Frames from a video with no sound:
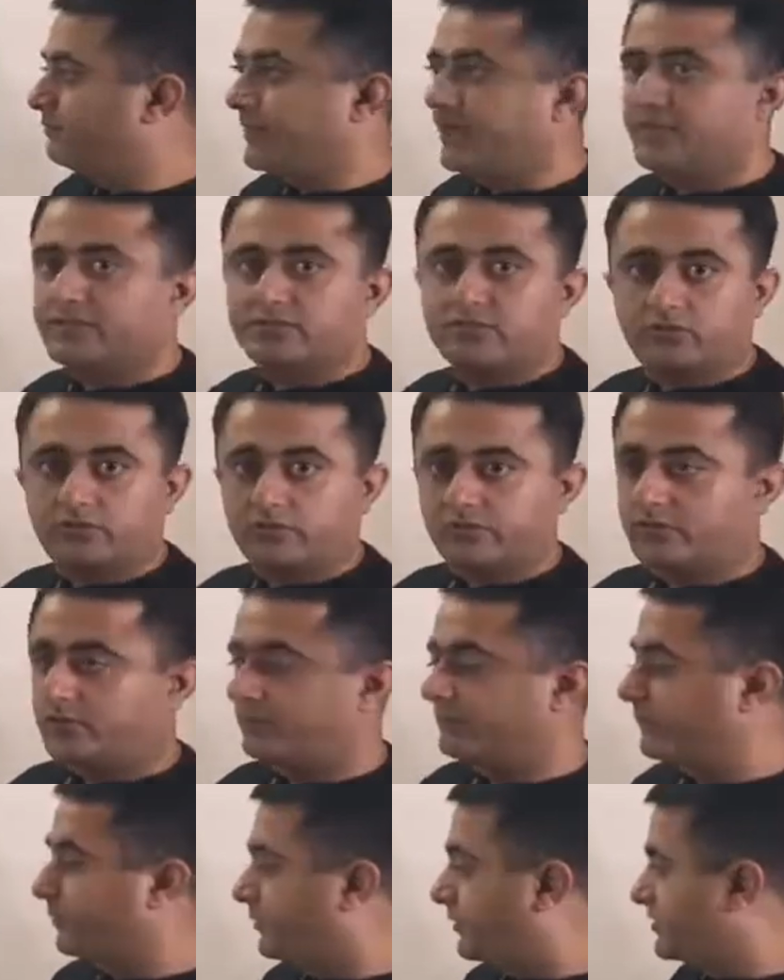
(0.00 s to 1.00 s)
Based on this
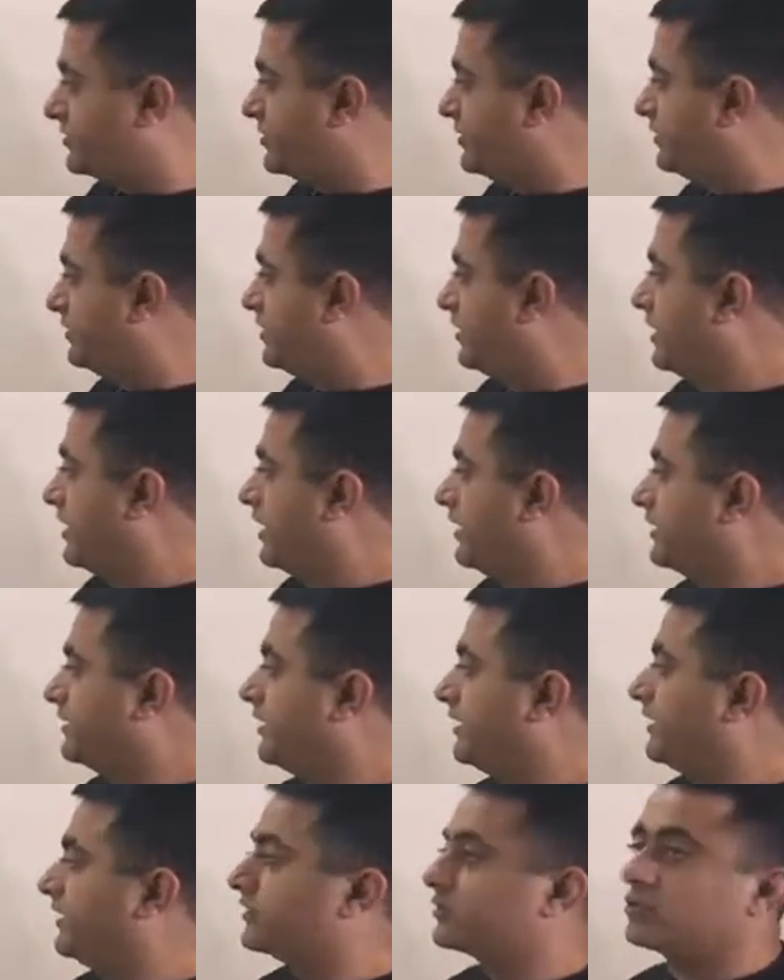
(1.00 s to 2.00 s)
information,
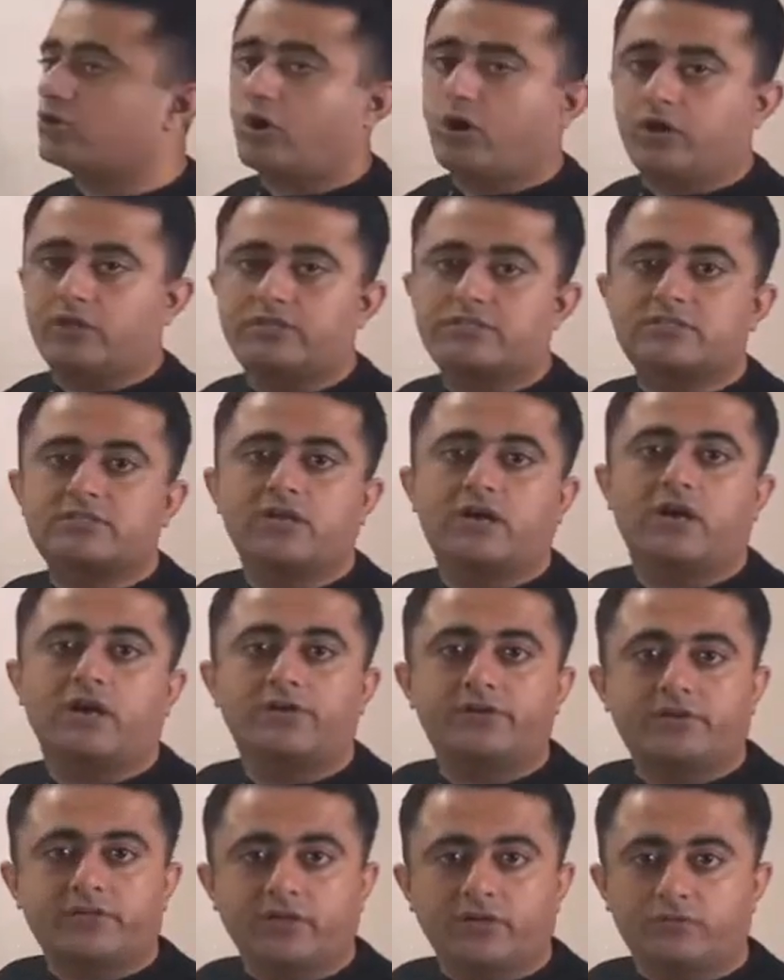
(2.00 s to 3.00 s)
then it costs
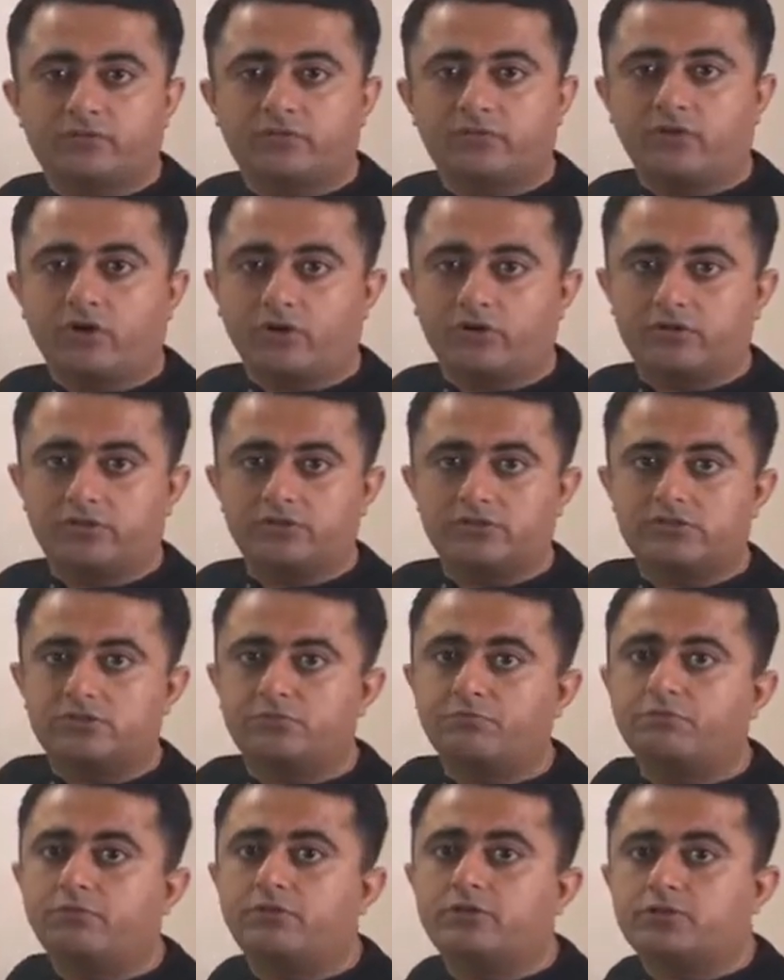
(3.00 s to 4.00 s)

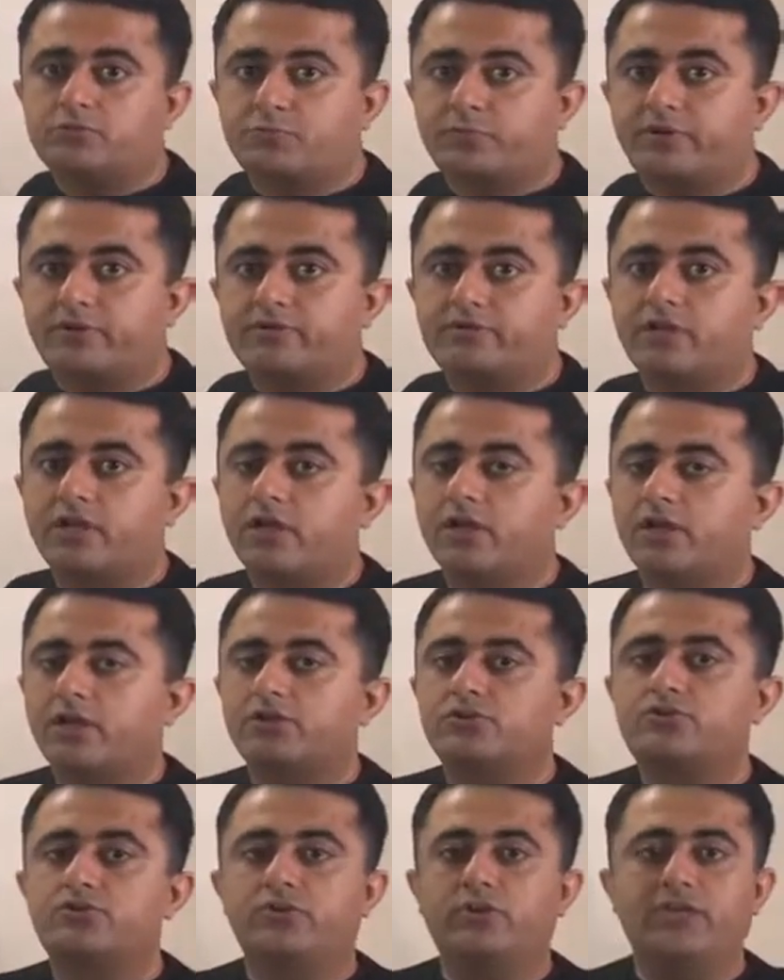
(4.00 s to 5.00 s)
$100,000 per sprint
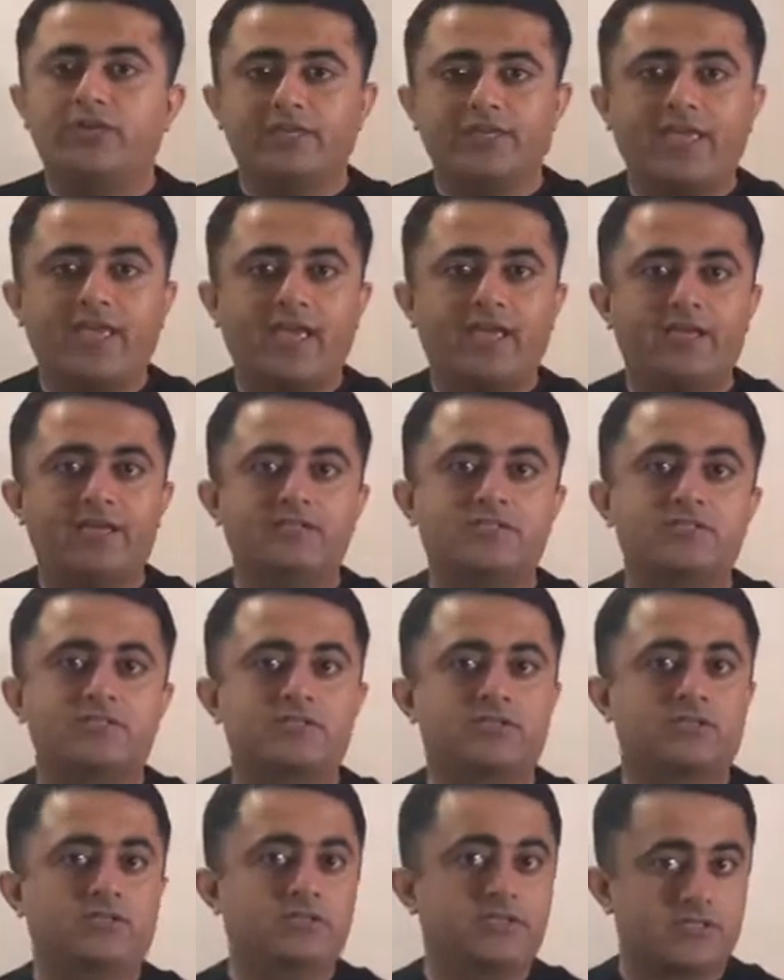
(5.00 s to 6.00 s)
to
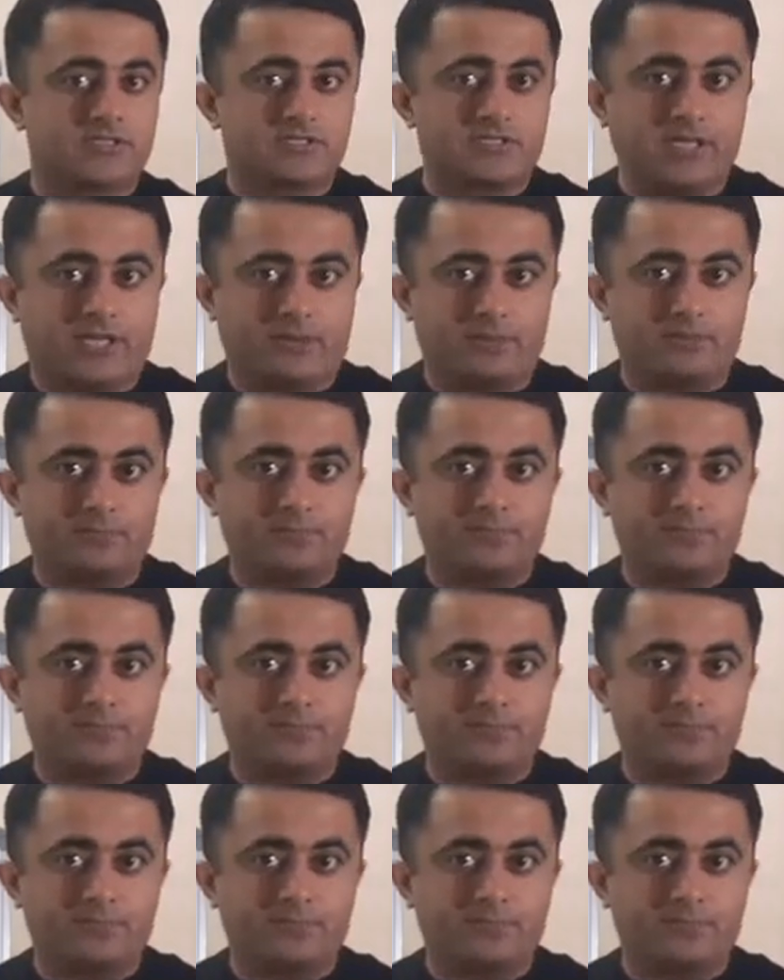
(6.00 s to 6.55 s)
engage this team.